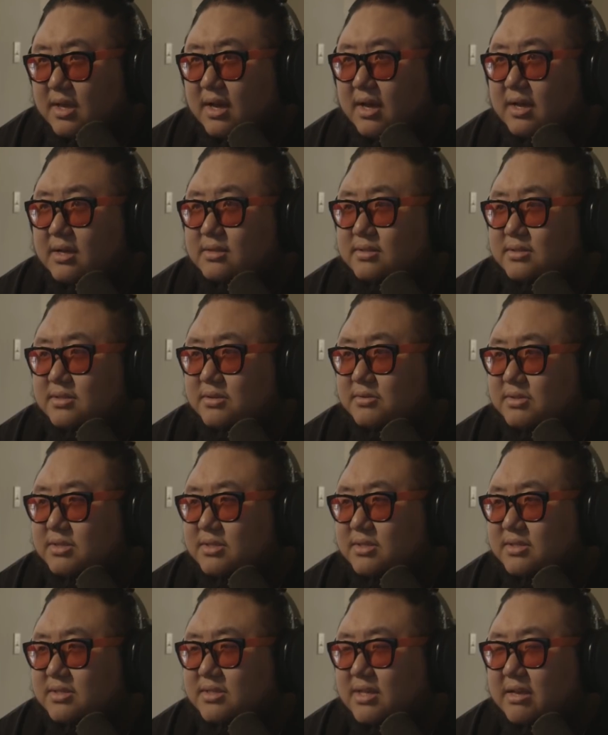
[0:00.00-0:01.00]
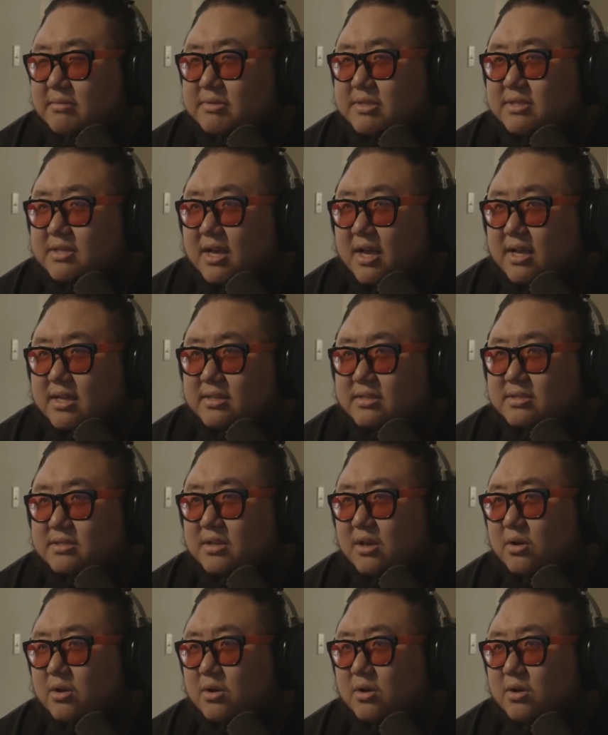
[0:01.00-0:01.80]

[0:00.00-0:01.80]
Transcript: Yeah, so it's the same set.